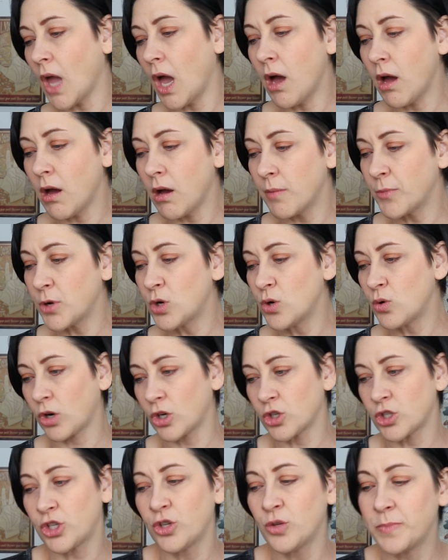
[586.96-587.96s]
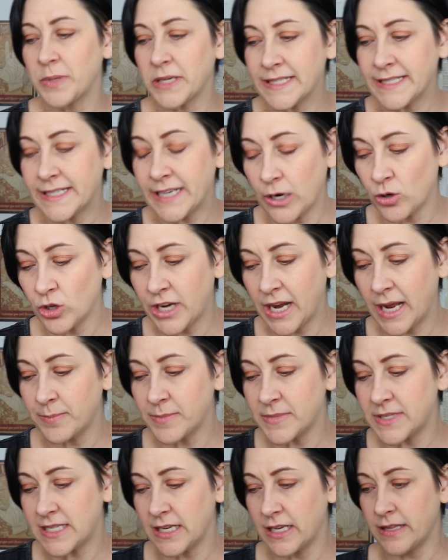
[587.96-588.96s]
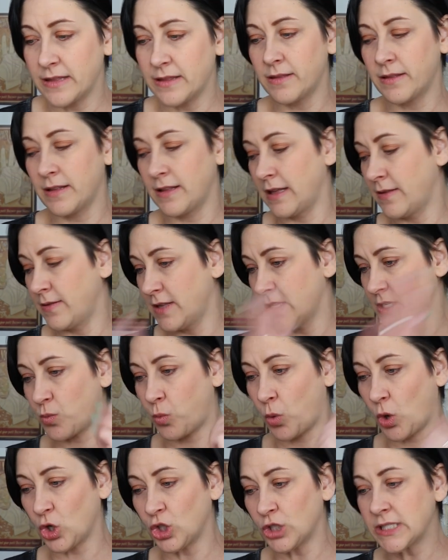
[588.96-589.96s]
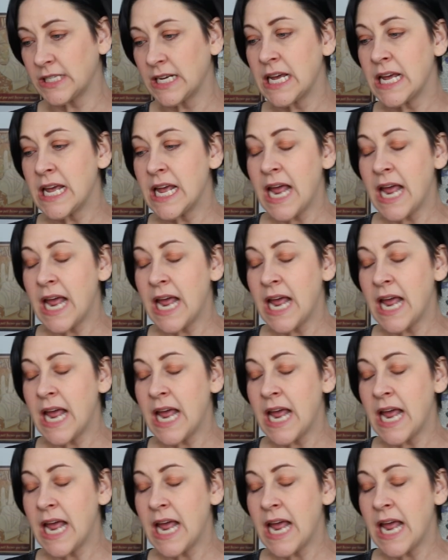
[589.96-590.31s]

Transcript: um, who are two big tarot names in, in this world.